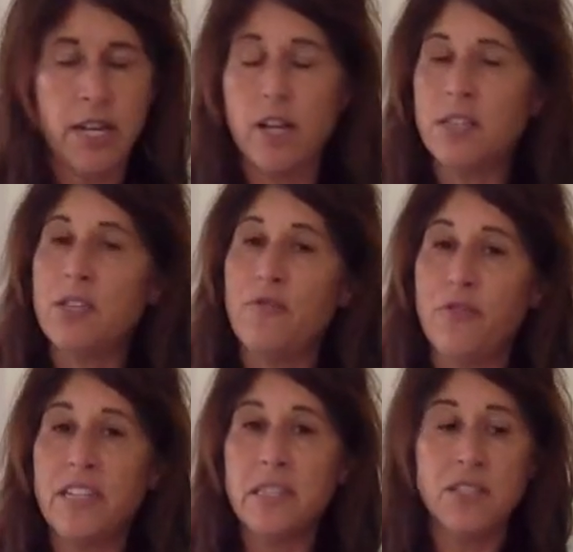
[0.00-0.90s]
It also
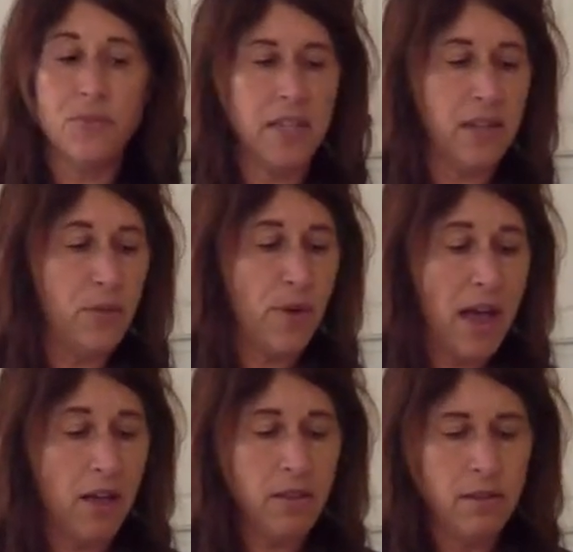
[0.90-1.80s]
freezes really
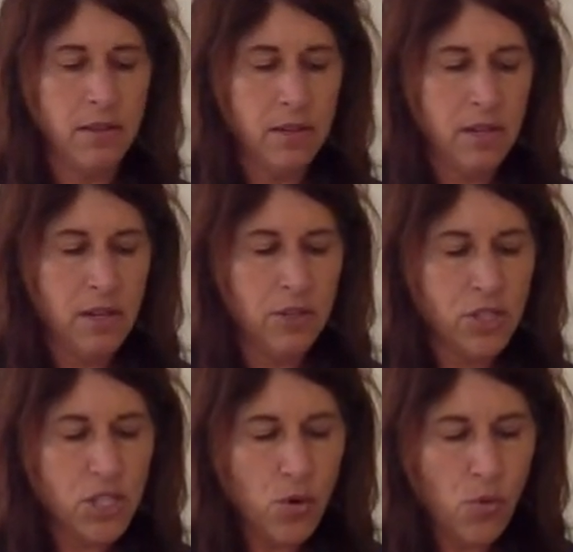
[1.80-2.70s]
well.
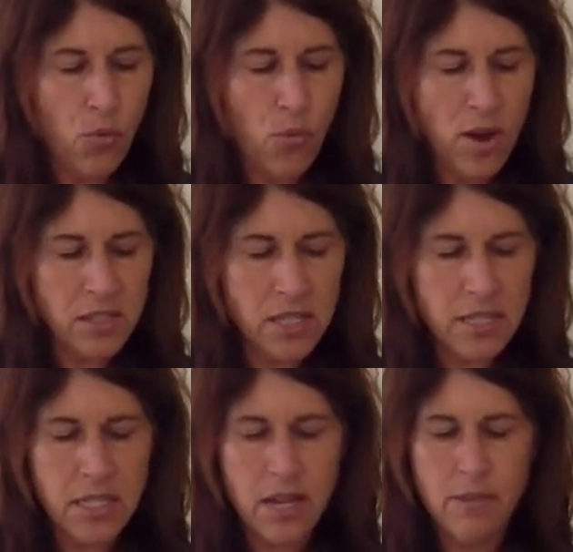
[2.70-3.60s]
So once
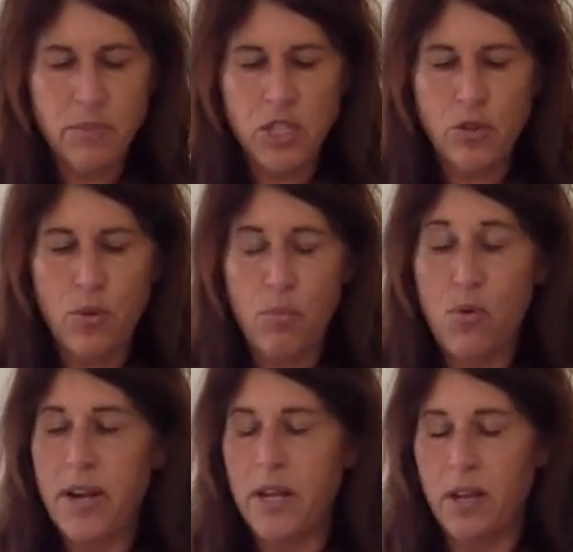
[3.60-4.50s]
this comes to a
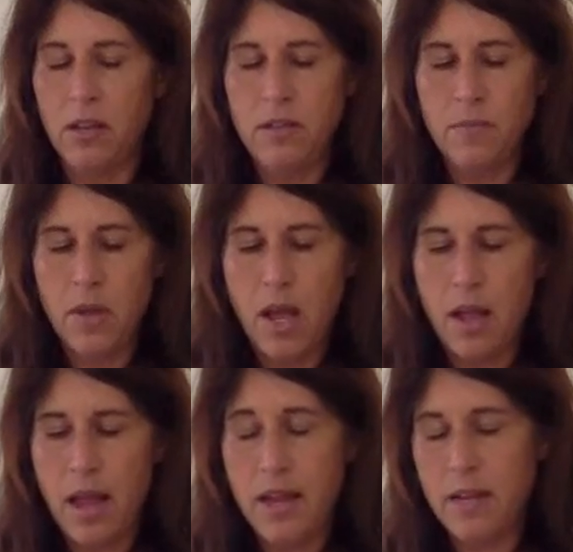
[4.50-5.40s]
boil,
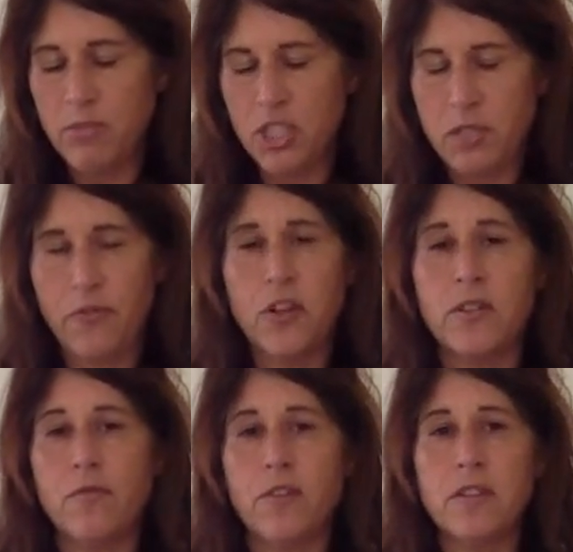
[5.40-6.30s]
and I'm just, for
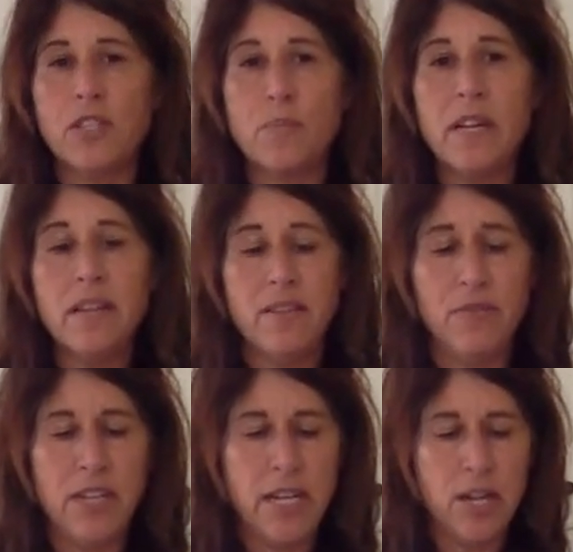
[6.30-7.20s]
the speed of the
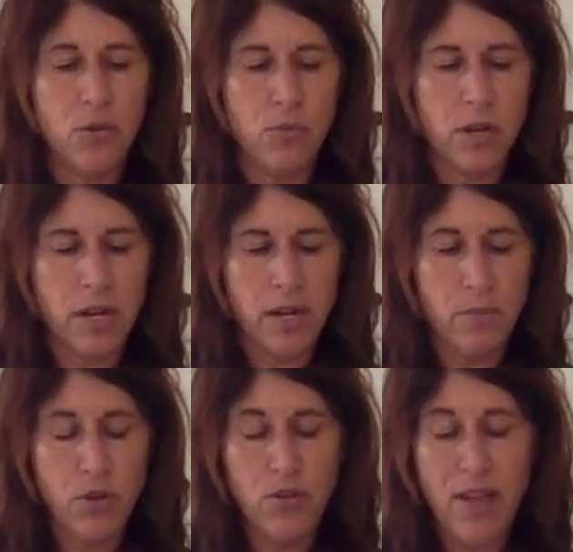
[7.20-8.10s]
video, we're going to
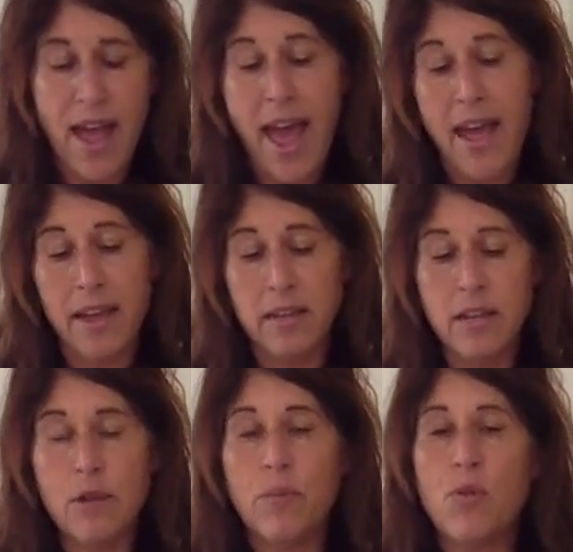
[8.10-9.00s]
move ahead.
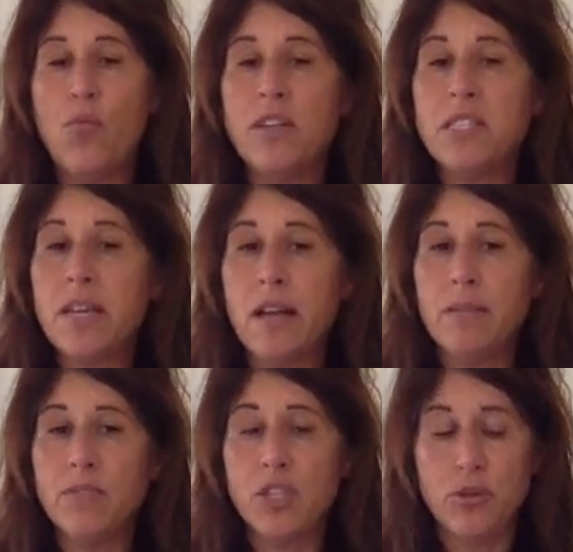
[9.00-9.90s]
But once it
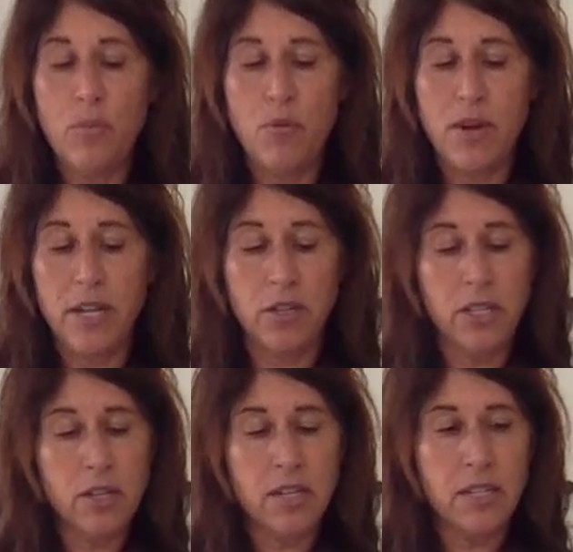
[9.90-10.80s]
comes to a boil,
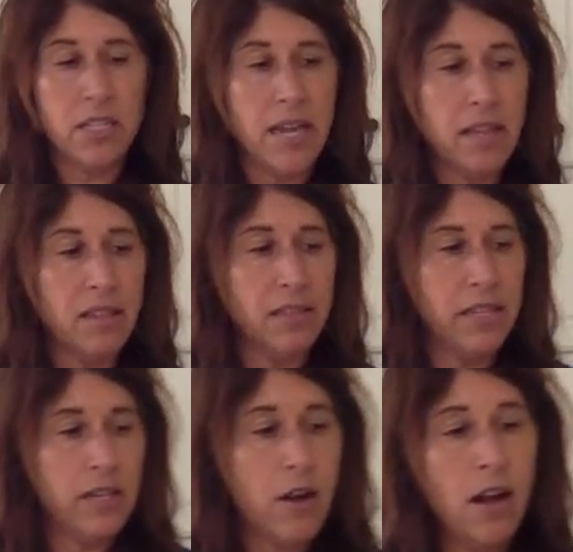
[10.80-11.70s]
you're going to take the
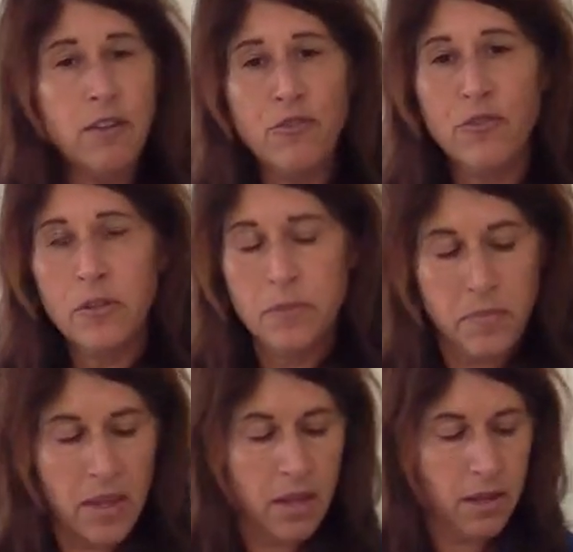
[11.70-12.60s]
lid
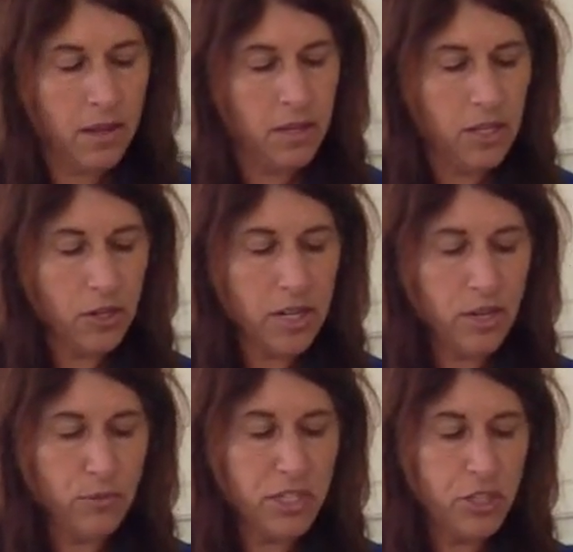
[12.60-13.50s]
off. You're going
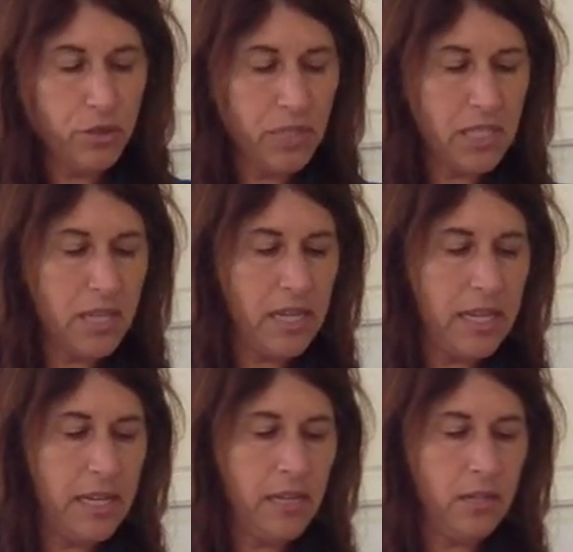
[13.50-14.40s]
to reduce the
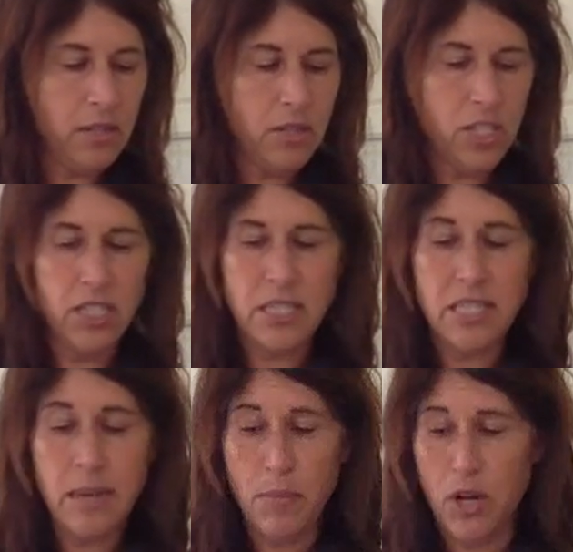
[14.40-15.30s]
heat to
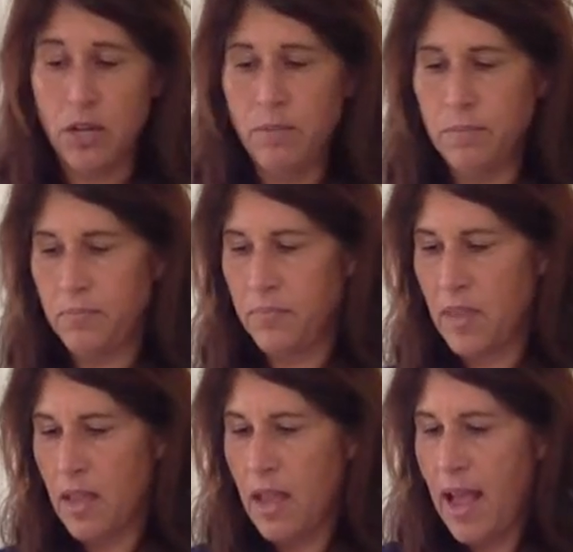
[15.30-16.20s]
simmer.
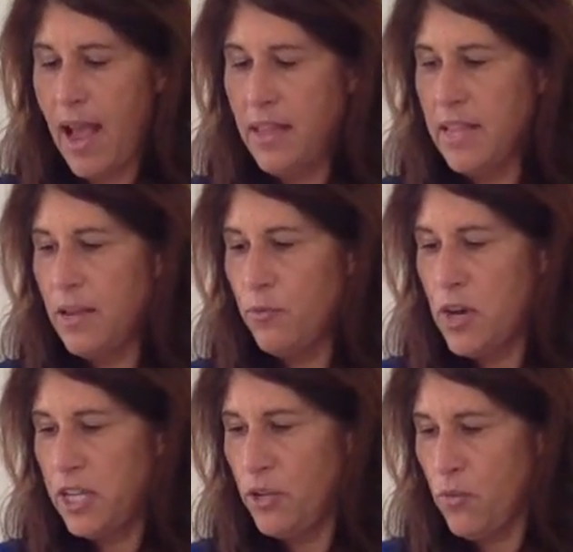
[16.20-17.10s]
And then
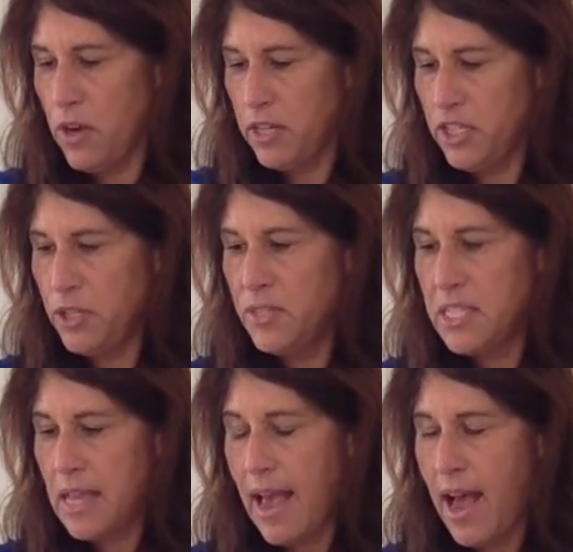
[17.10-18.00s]
what you want to do
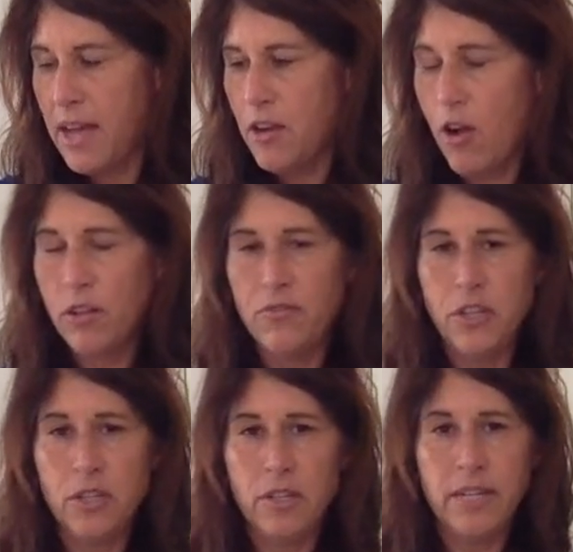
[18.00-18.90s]
is add all of
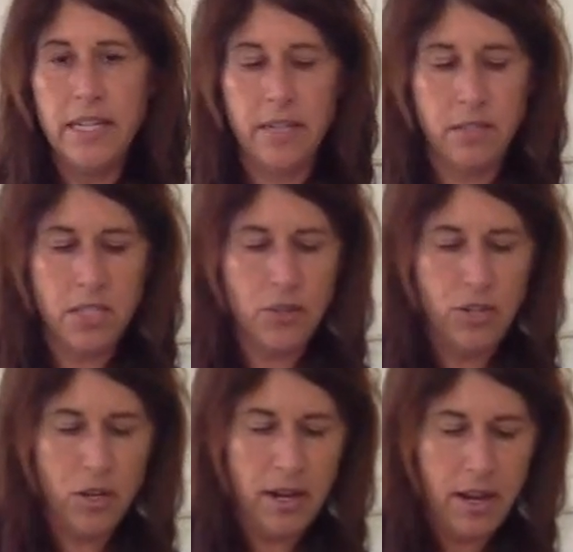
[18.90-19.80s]
your ingredients. So
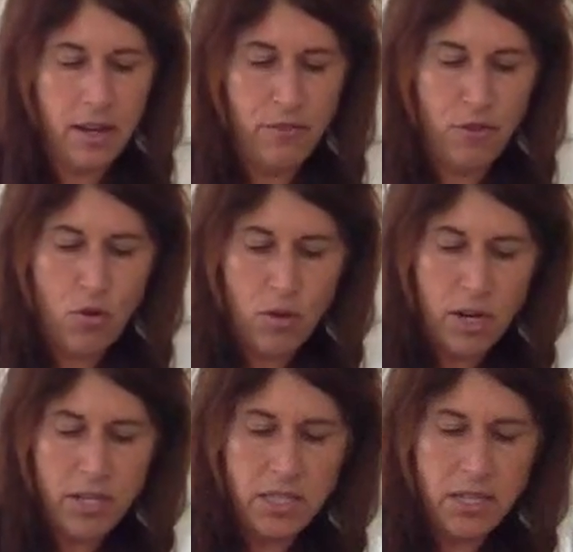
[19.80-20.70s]
your can of
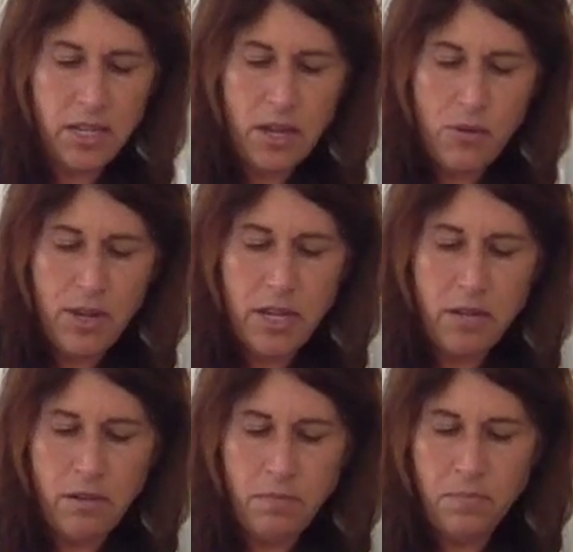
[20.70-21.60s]
corn is going to go
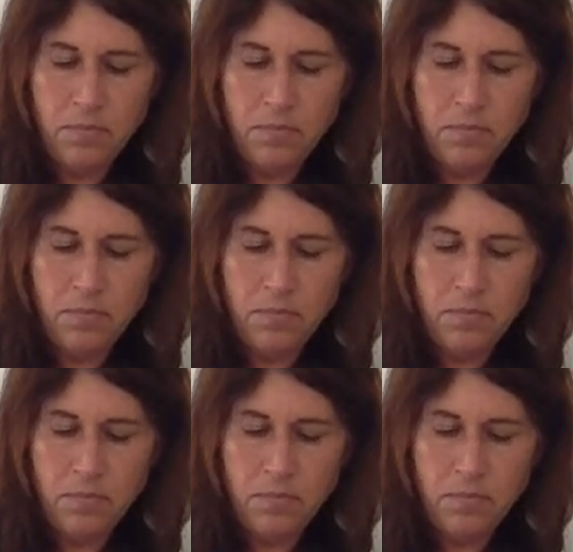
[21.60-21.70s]
in.